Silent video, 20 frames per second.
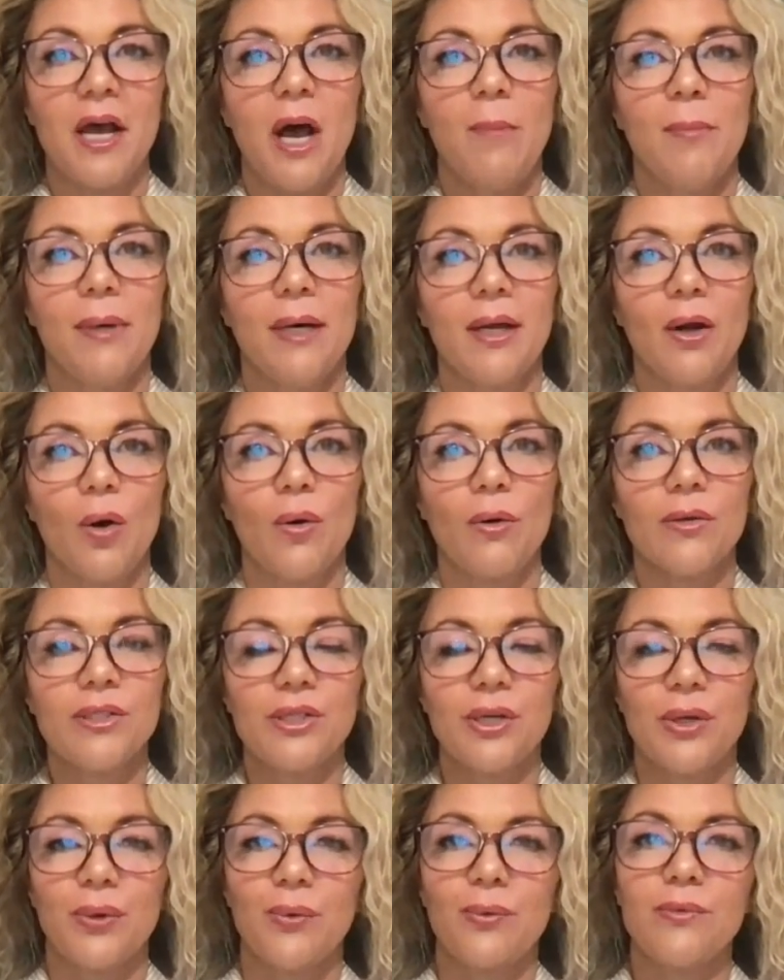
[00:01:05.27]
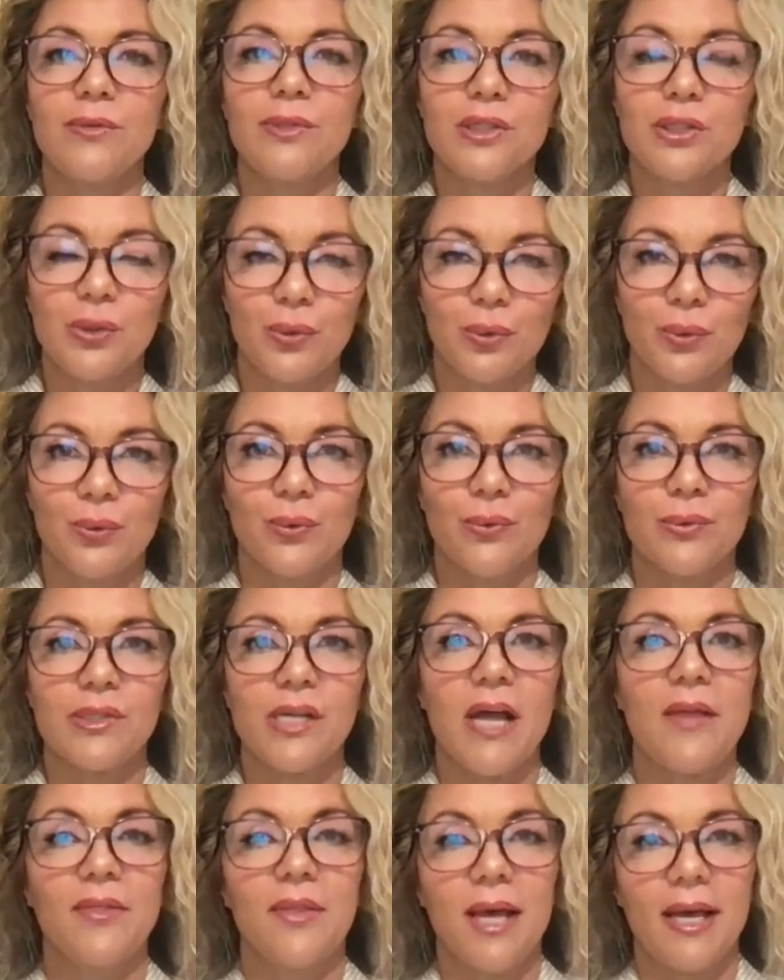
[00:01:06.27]
but also schools,
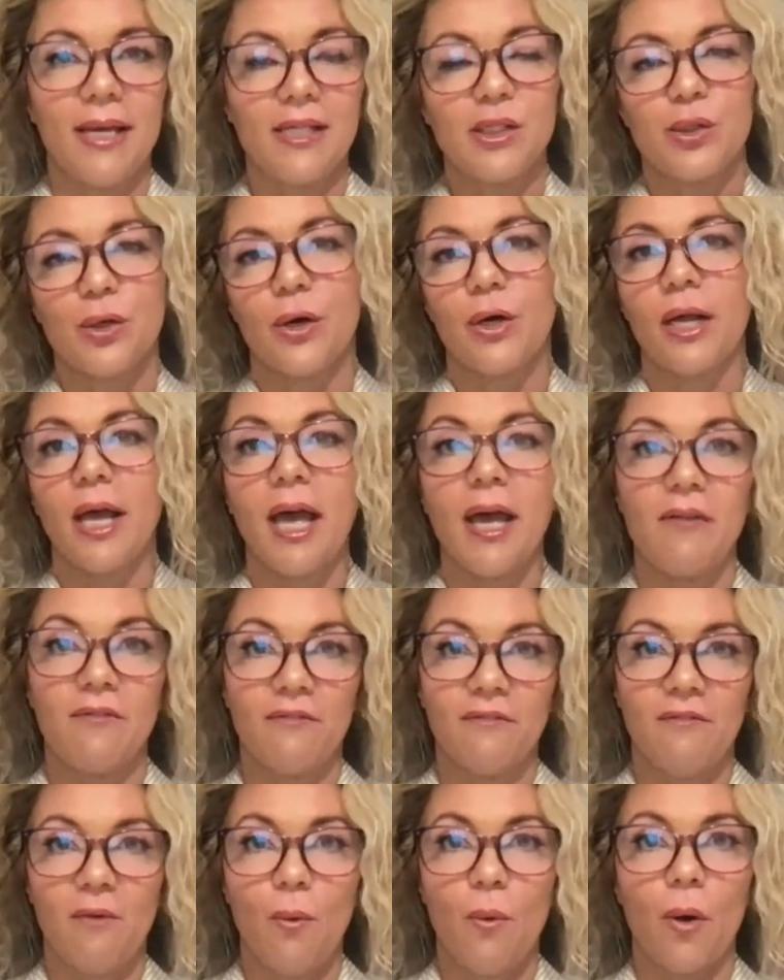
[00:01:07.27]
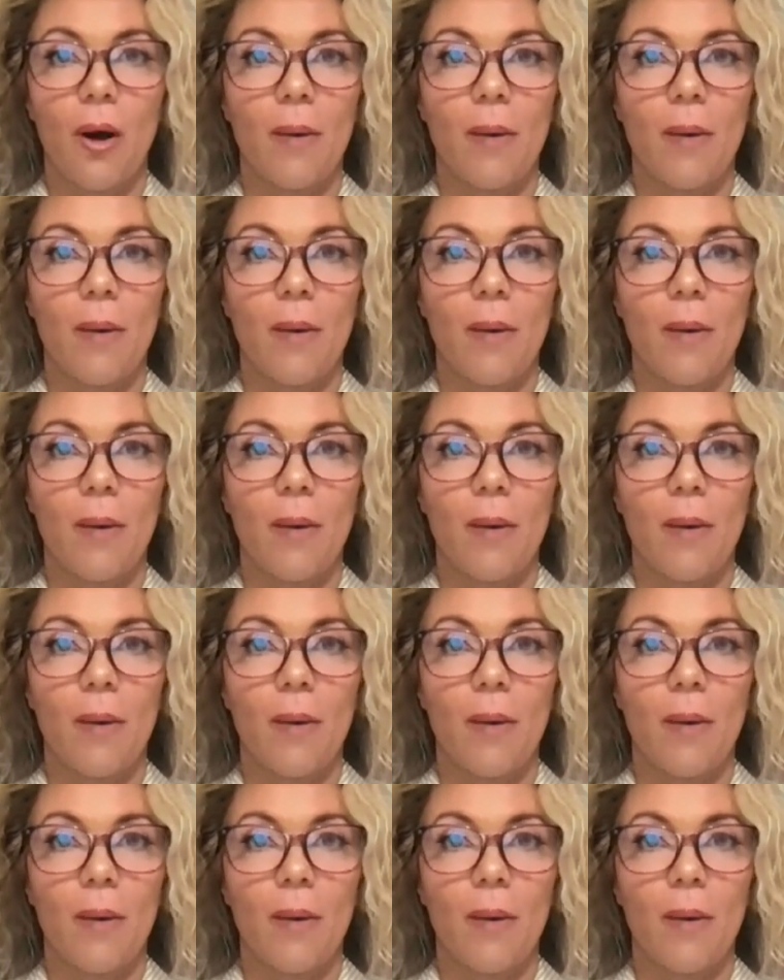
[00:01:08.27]
and they start at 4.